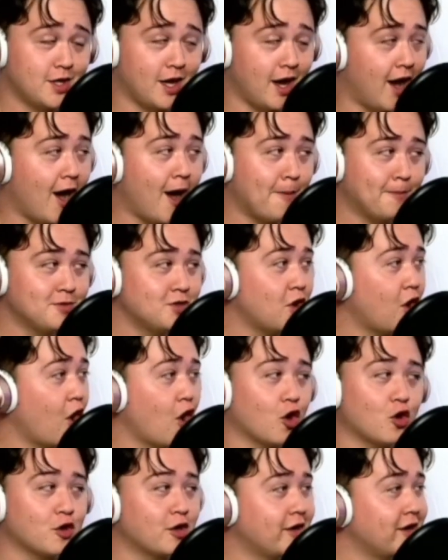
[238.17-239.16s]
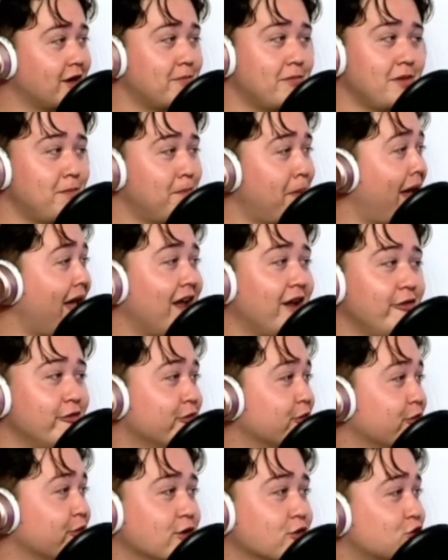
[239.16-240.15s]
cops aren't going to be paying
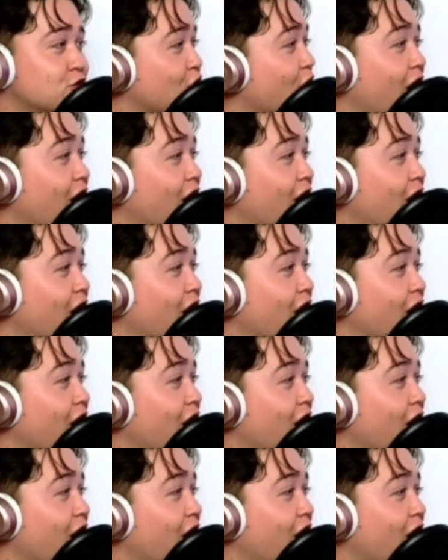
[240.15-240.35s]
for your truck.